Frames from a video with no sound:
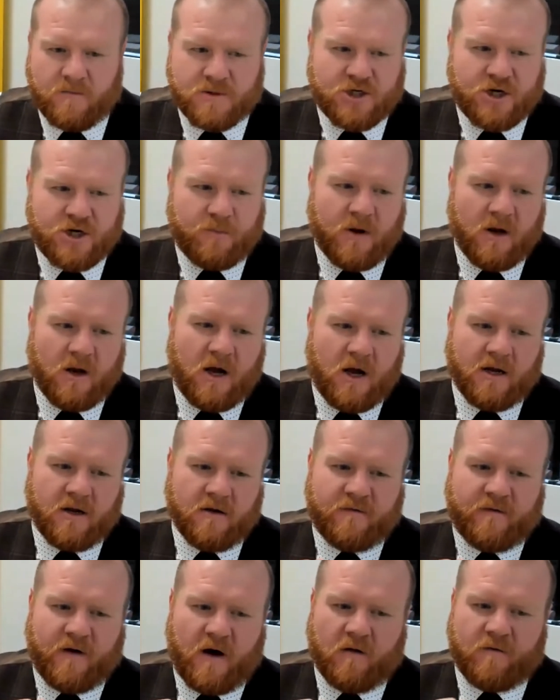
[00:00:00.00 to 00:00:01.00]
shipping line
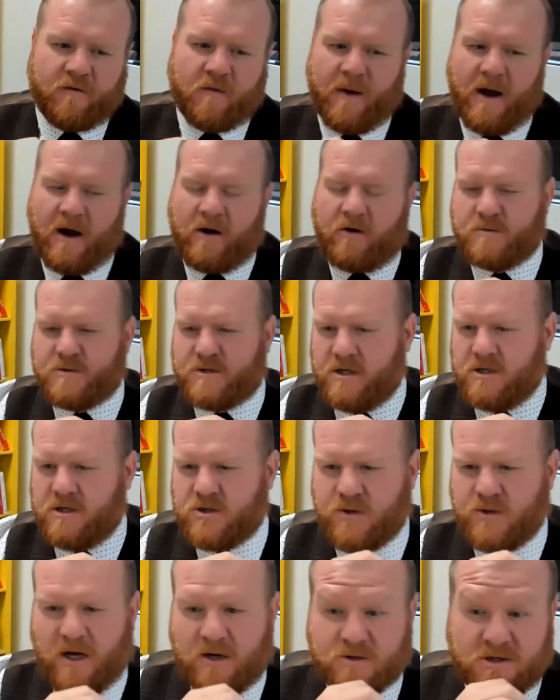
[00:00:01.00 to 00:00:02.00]
that filed for bankruptcy in
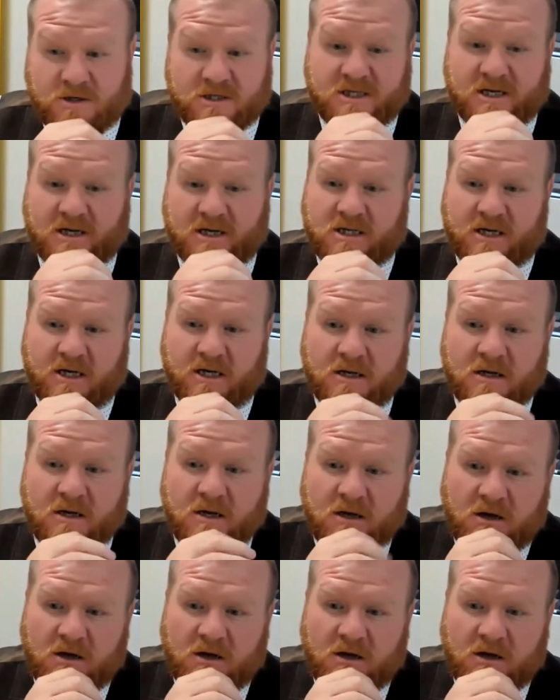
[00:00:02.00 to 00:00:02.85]
2016.